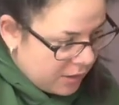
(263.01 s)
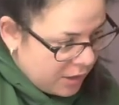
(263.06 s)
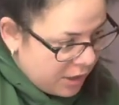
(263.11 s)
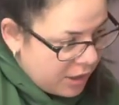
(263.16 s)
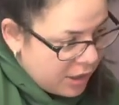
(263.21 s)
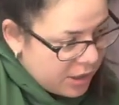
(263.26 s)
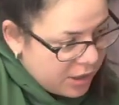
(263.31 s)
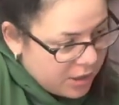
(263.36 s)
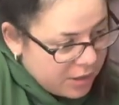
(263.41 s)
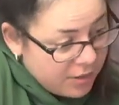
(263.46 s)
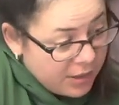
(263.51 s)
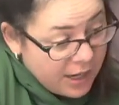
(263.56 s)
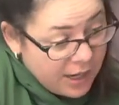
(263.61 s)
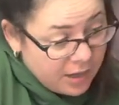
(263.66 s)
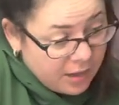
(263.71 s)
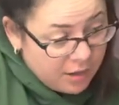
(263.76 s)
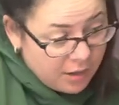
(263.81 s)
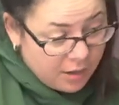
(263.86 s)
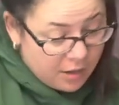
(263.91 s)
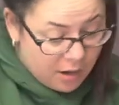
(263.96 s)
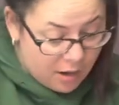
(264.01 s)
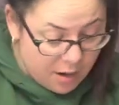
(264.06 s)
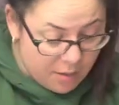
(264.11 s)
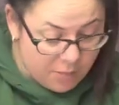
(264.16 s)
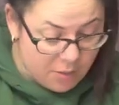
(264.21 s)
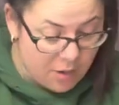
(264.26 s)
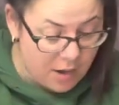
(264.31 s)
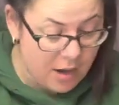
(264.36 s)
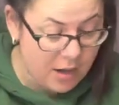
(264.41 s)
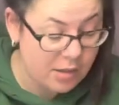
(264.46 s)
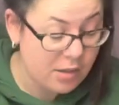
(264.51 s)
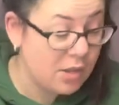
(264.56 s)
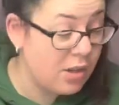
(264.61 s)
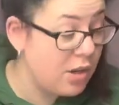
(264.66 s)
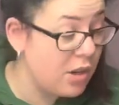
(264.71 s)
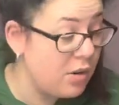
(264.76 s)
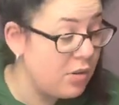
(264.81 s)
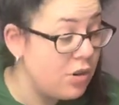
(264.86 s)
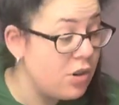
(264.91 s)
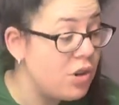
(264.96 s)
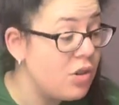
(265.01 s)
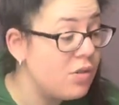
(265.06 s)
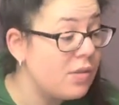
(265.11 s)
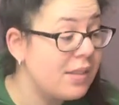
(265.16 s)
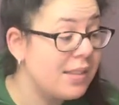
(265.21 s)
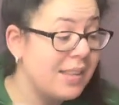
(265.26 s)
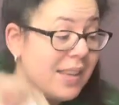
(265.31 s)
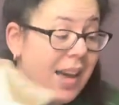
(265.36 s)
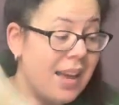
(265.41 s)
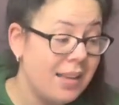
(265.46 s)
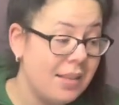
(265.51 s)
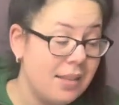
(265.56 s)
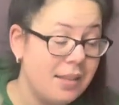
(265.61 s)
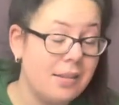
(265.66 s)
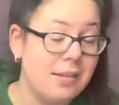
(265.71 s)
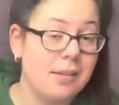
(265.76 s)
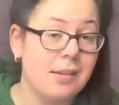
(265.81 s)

You're gonna do it out of the cardboard, so you use less